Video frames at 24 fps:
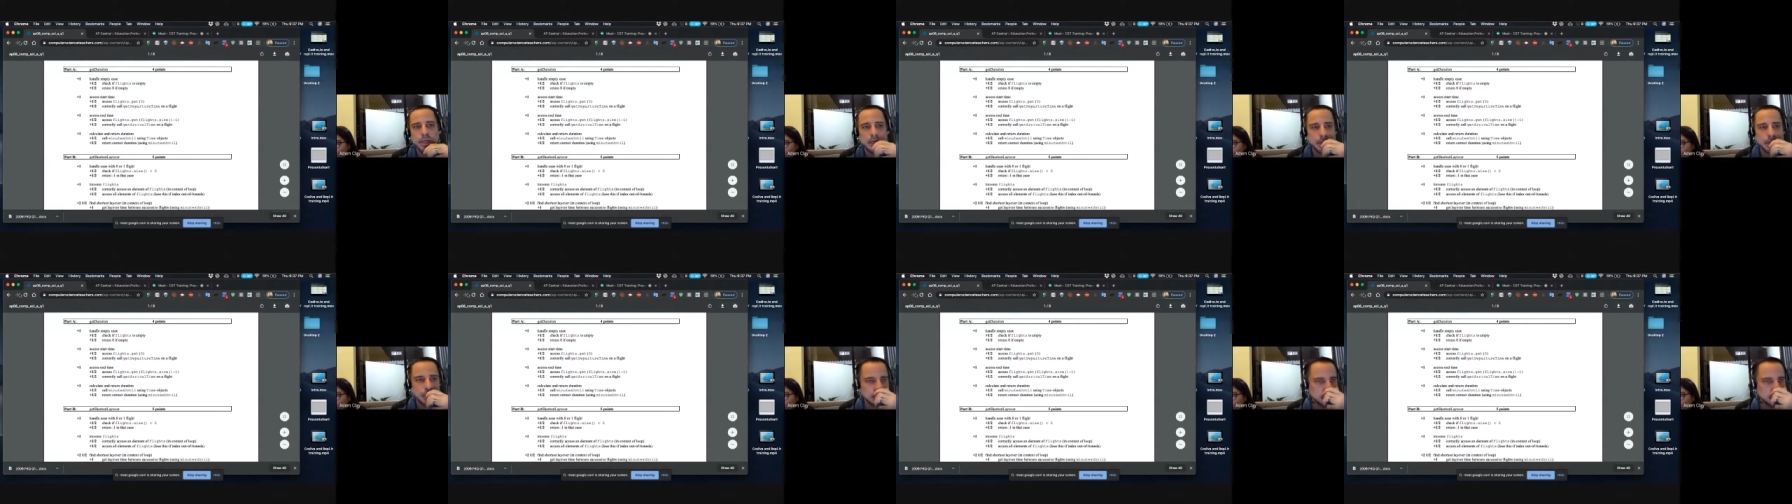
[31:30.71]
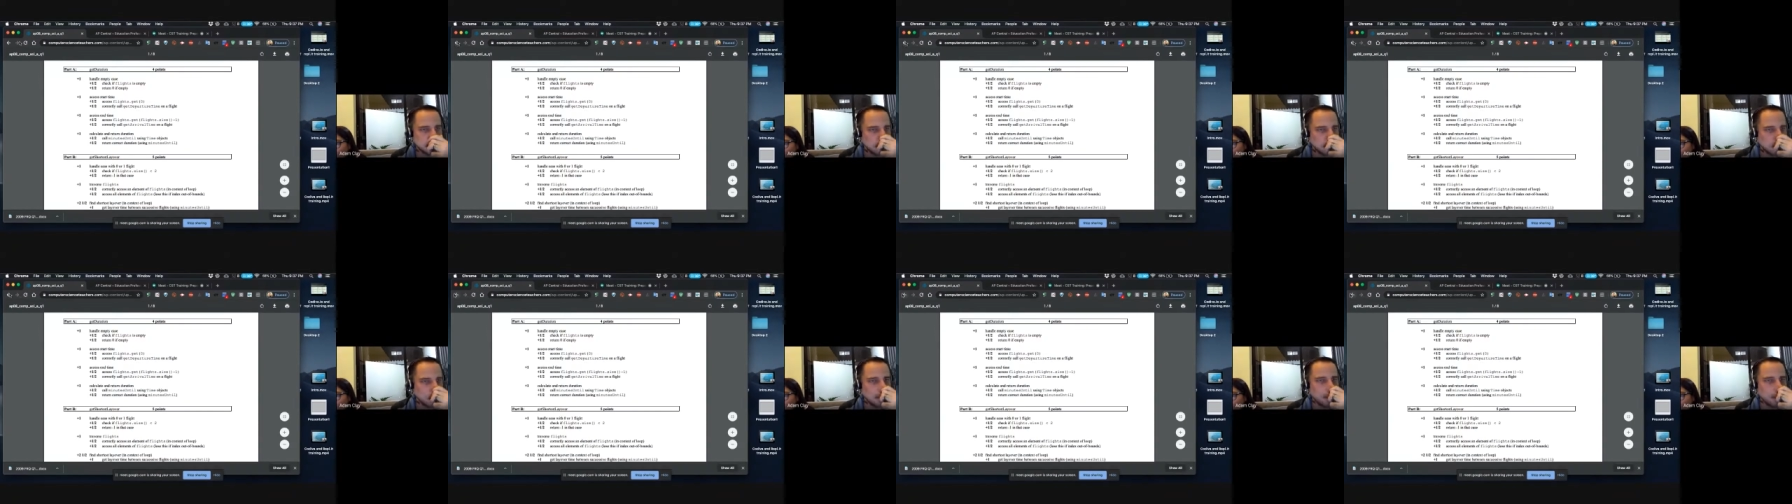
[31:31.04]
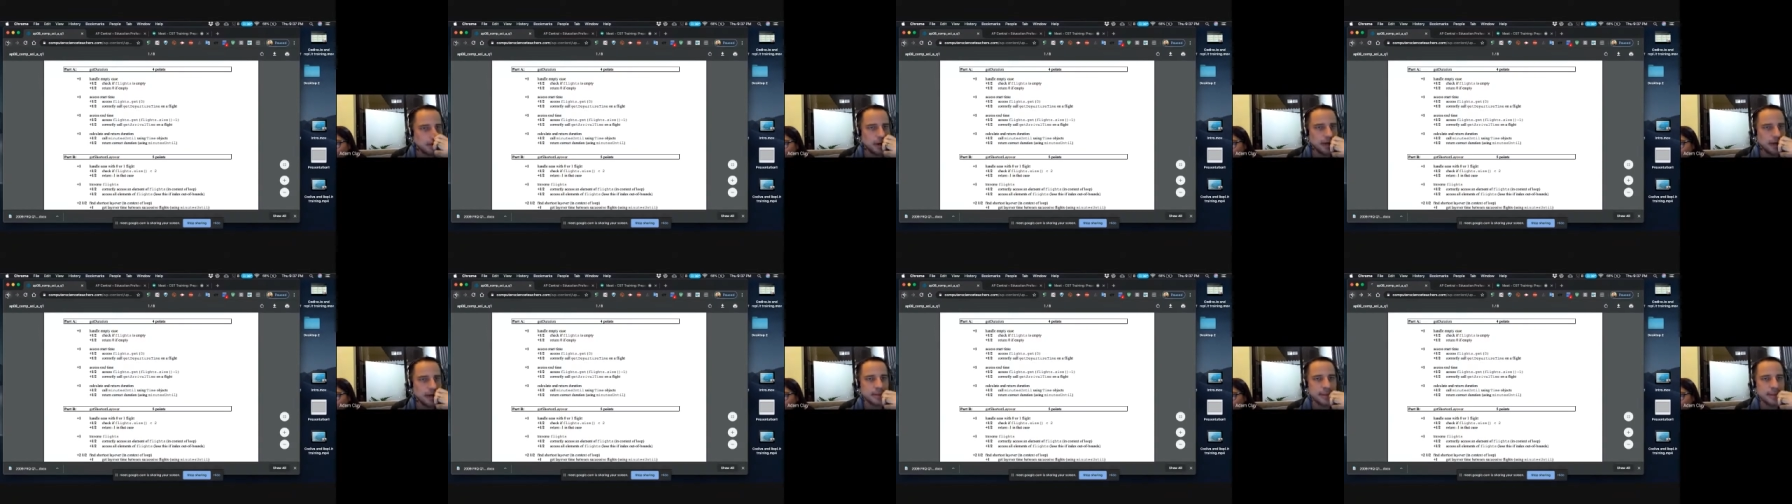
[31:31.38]
So
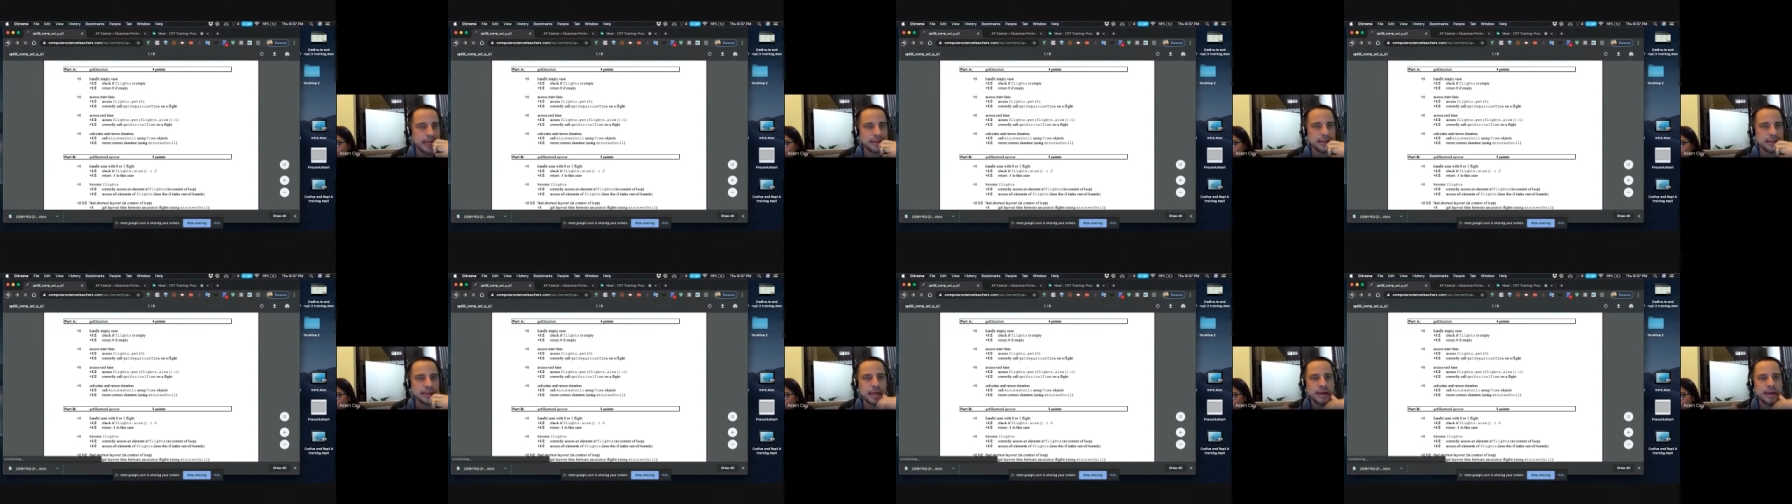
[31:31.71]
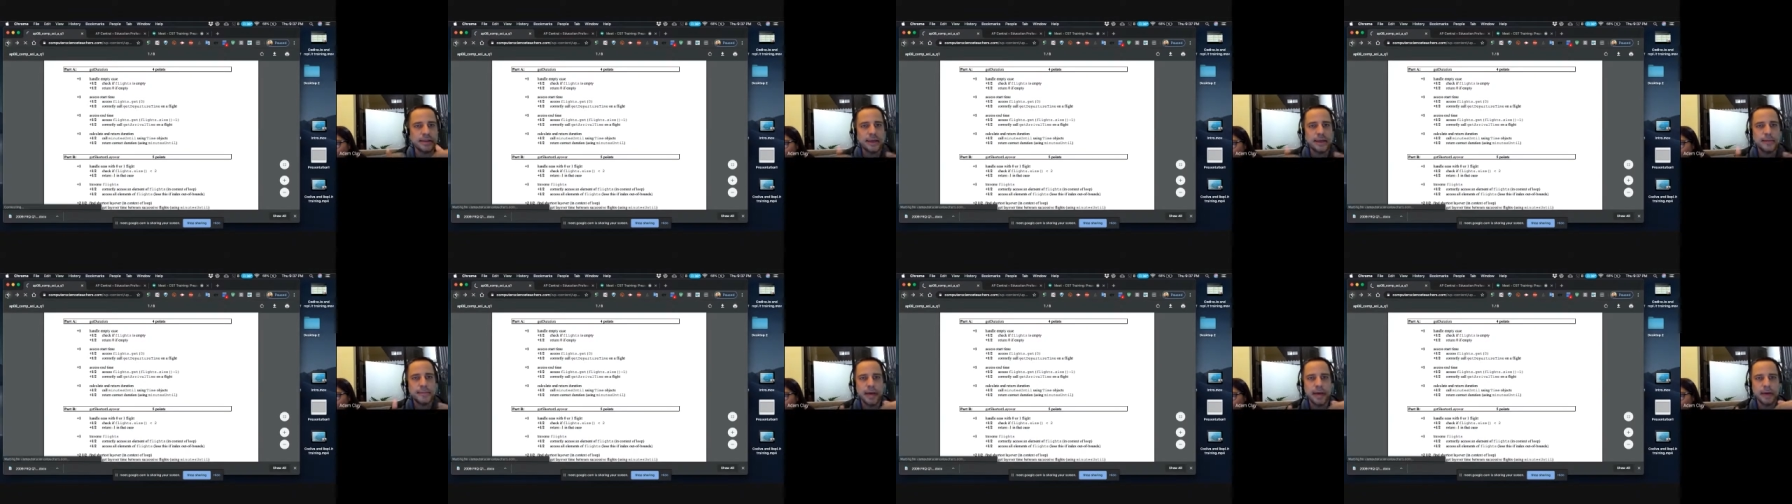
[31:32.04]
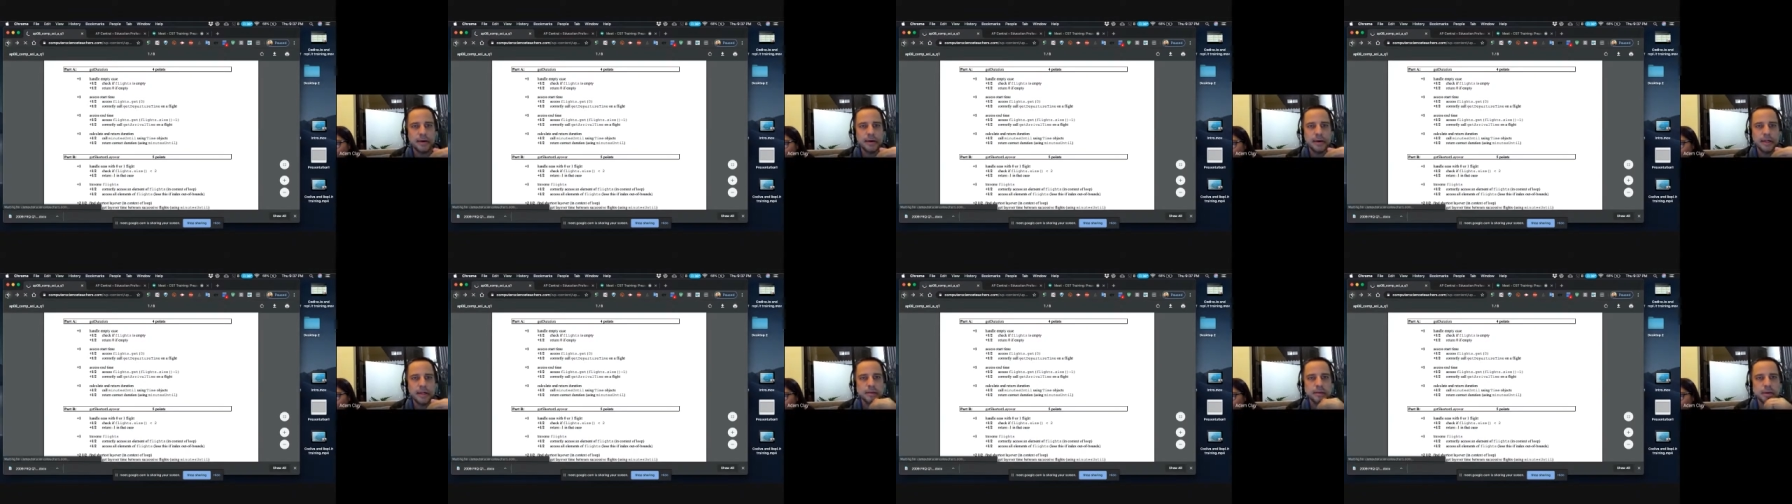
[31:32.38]
that's kind of that pattern,
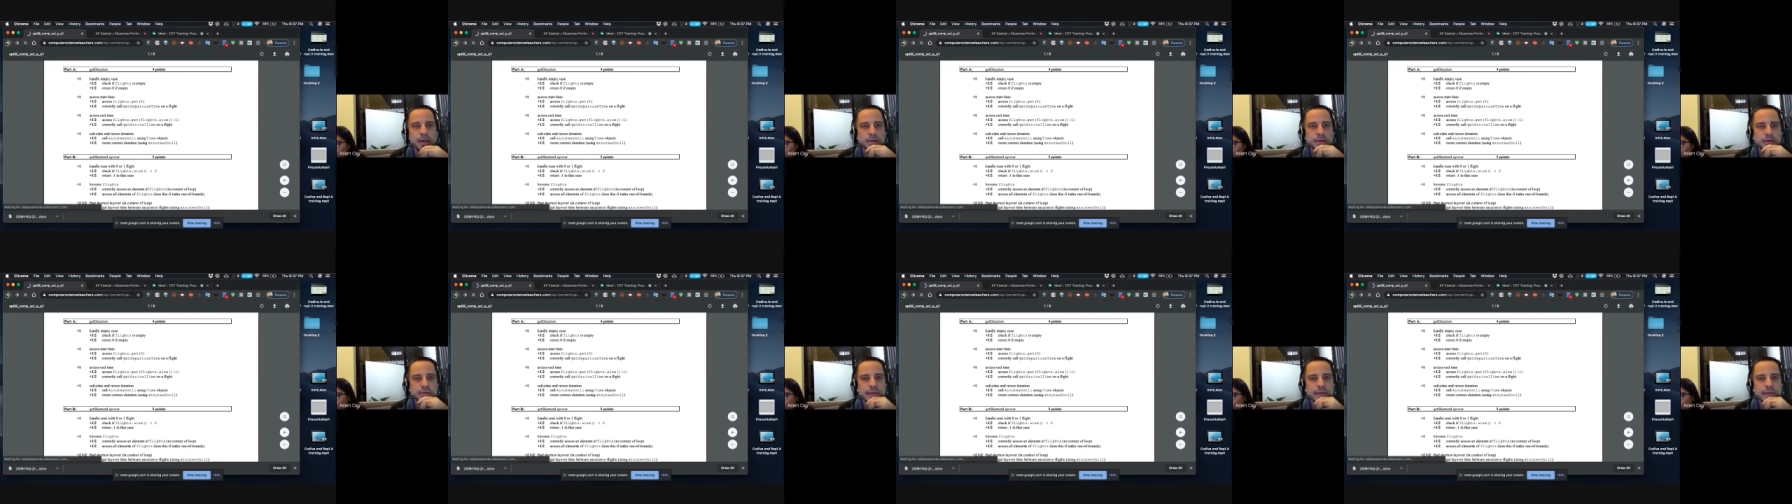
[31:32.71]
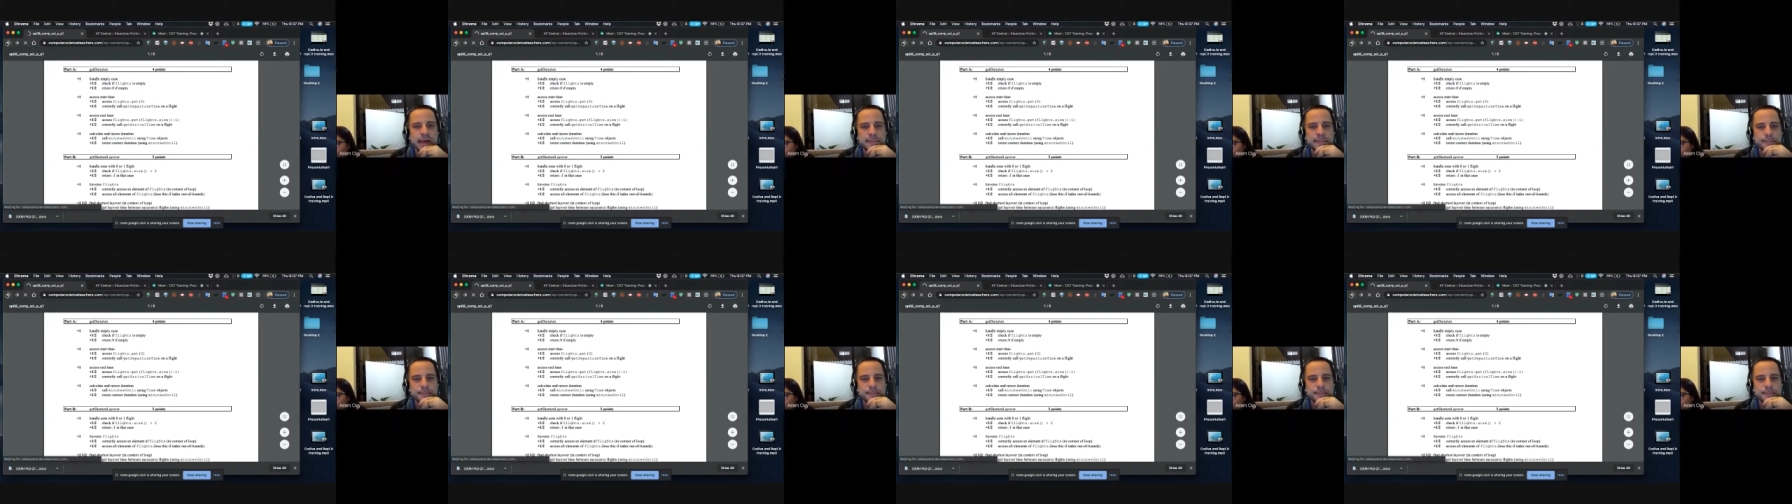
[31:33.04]
right? So I do that.